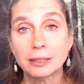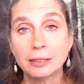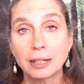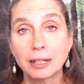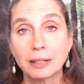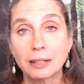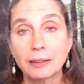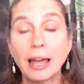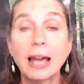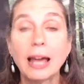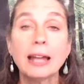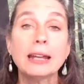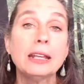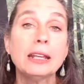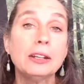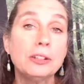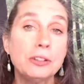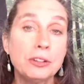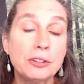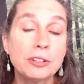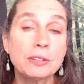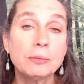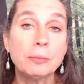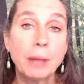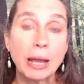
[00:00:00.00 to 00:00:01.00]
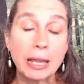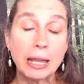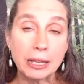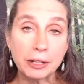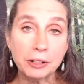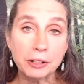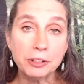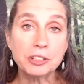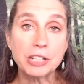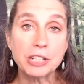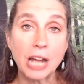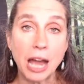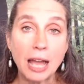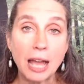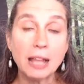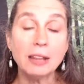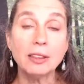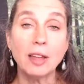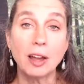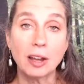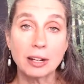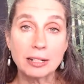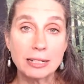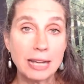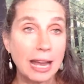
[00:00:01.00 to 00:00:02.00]
My inner
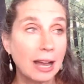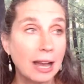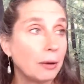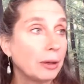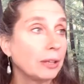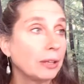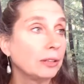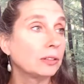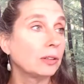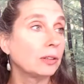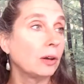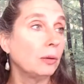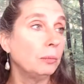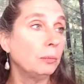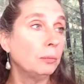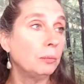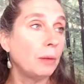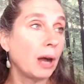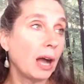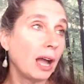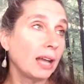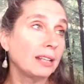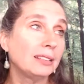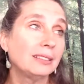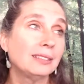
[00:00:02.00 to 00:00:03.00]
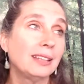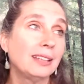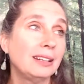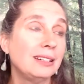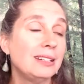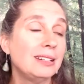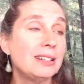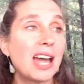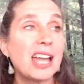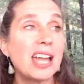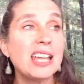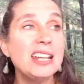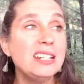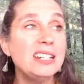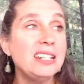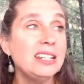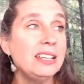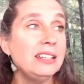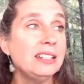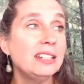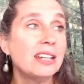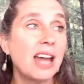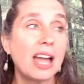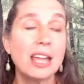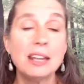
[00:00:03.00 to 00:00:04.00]
dialogue now is, I'd say
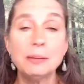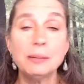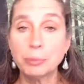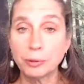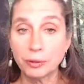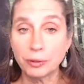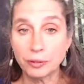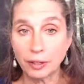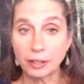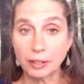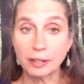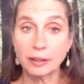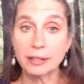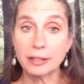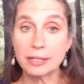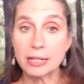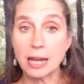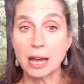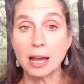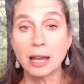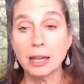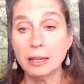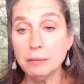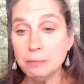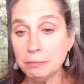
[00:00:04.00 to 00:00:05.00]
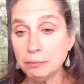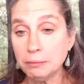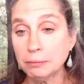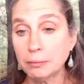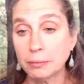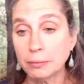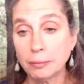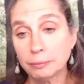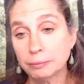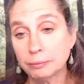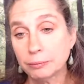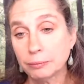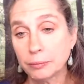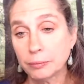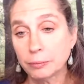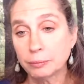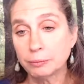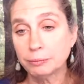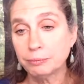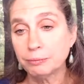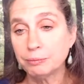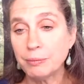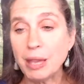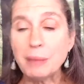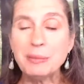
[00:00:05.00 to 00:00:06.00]
99% of the time,
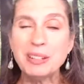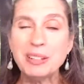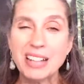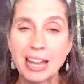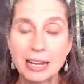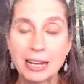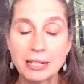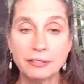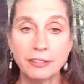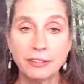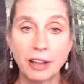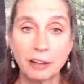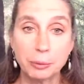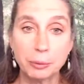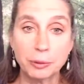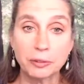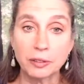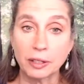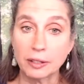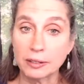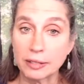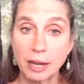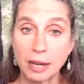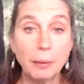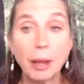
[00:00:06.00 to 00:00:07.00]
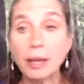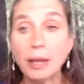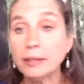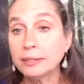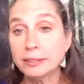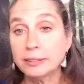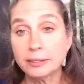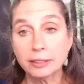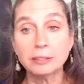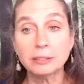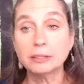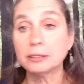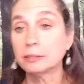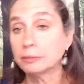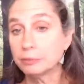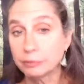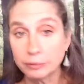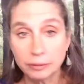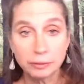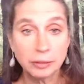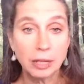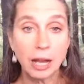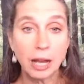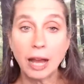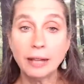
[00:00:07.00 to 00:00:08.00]
maybe 95% of the time, I still
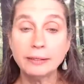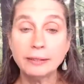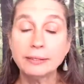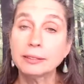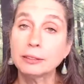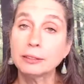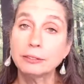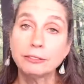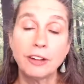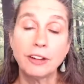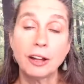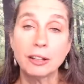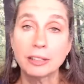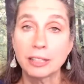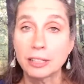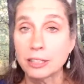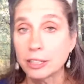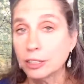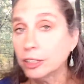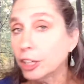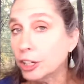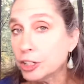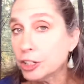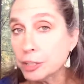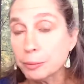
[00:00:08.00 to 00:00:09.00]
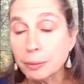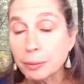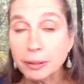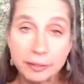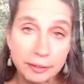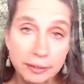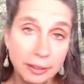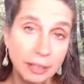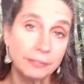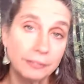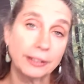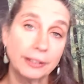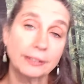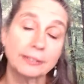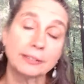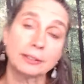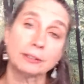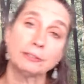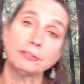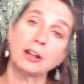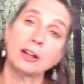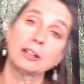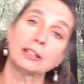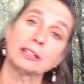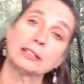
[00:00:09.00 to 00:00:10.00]
fall into judging myself. I still
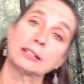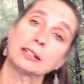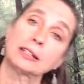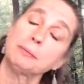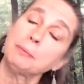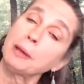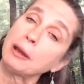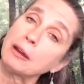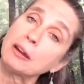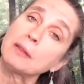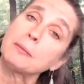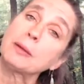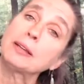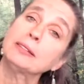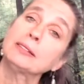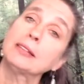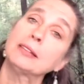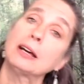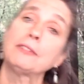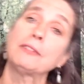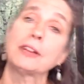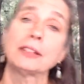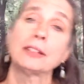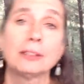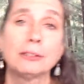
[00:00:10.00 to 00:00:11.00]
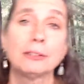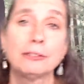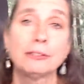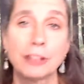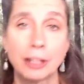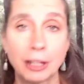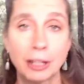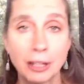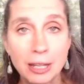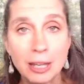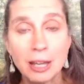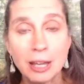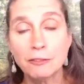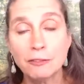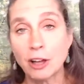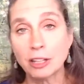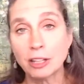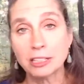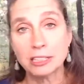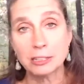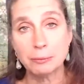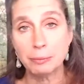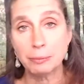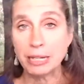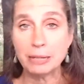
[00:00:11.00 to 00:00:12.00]
fall into comparing myself. I still fall
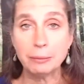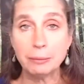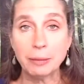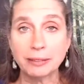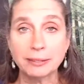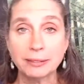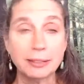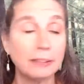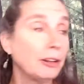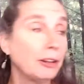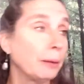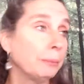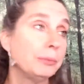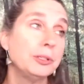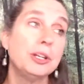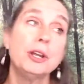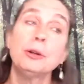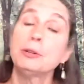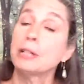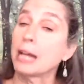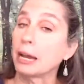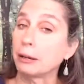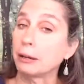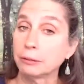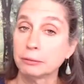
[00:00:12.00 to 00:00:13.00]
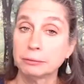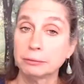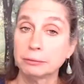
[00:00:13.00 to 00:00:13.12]
into beating myself up, no doubt.